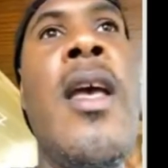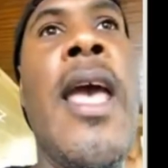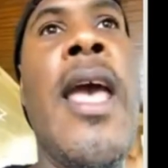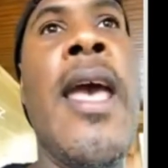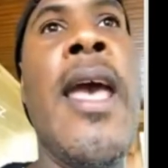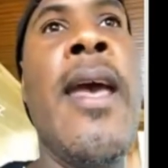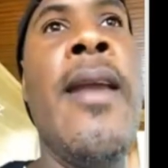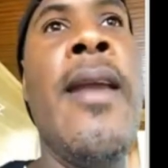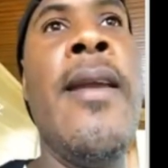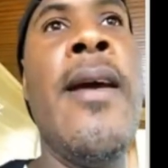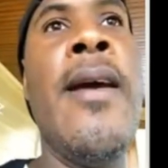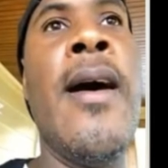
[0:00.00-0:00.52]

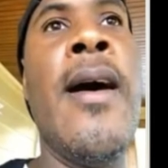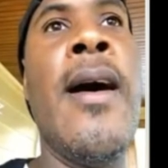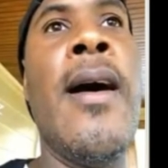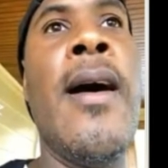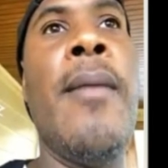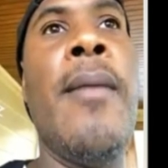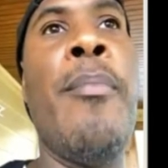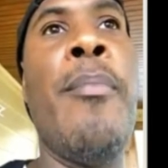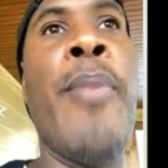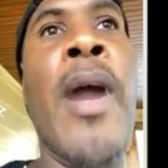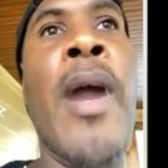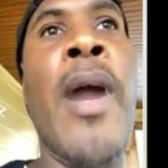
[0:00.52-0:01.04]
and
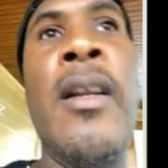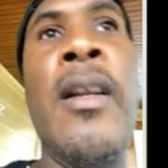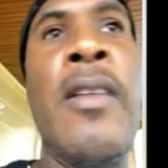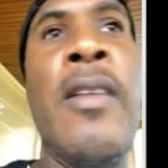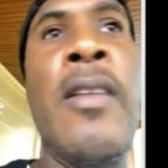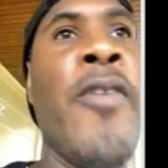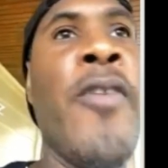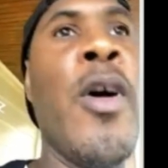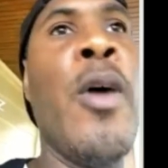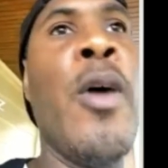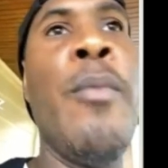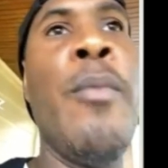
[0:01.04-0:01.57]
product
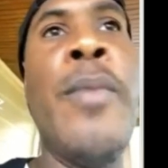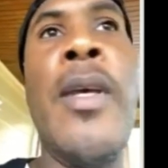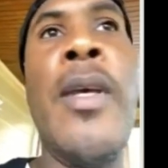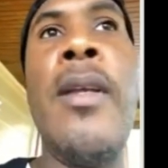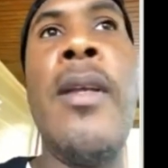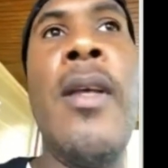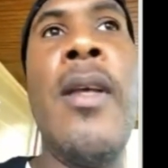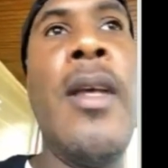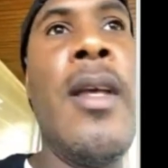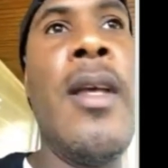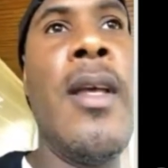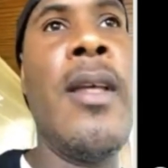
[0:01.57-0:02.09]
development
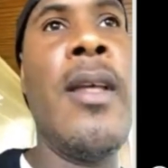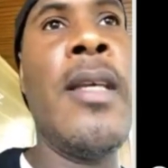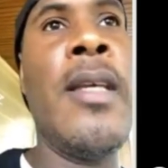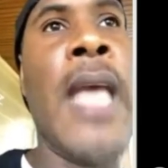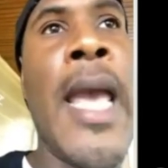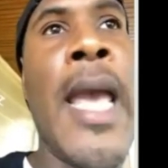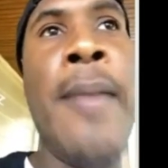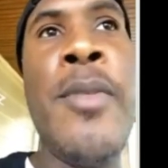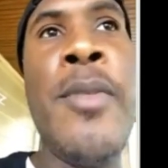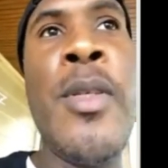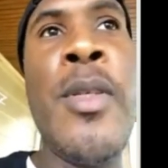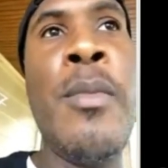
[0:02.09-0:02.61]

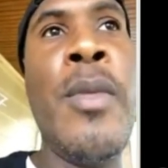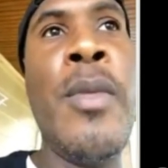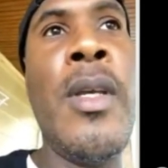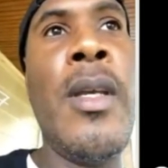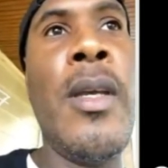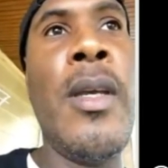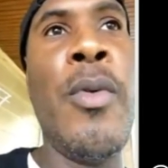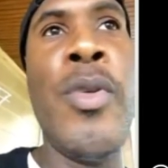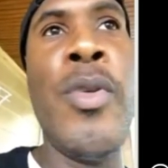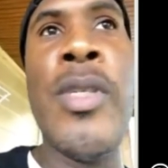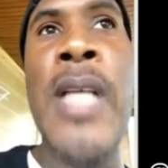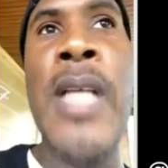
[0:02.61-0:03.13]
came to me.
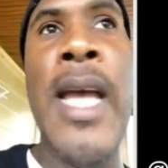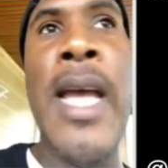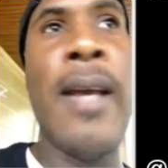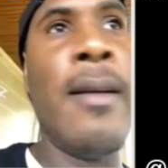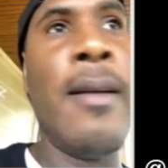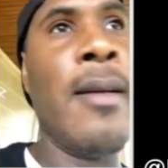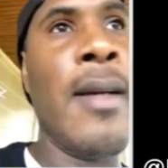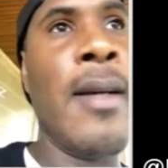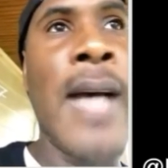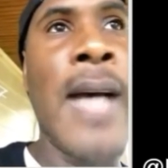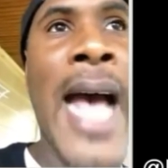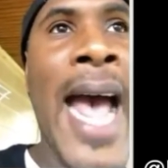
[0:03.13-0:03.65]
It was like
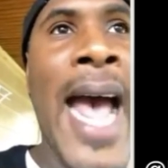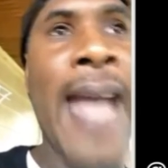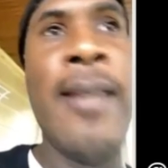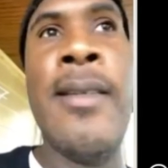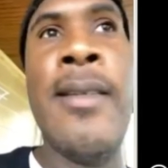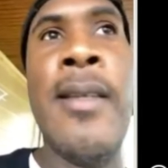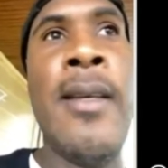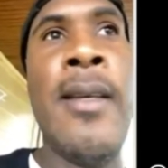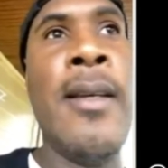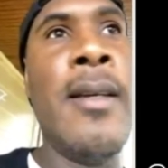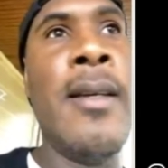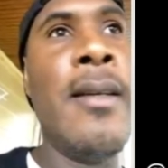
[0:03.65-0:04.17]
an
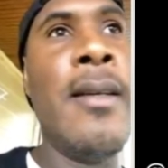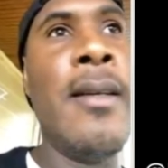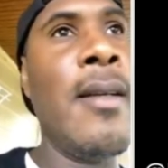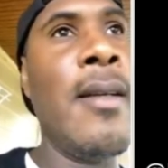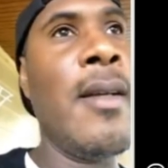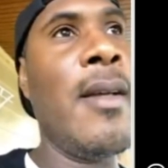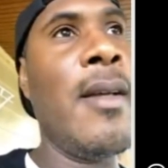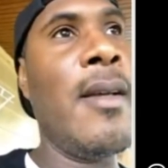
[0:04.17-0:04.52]
idea.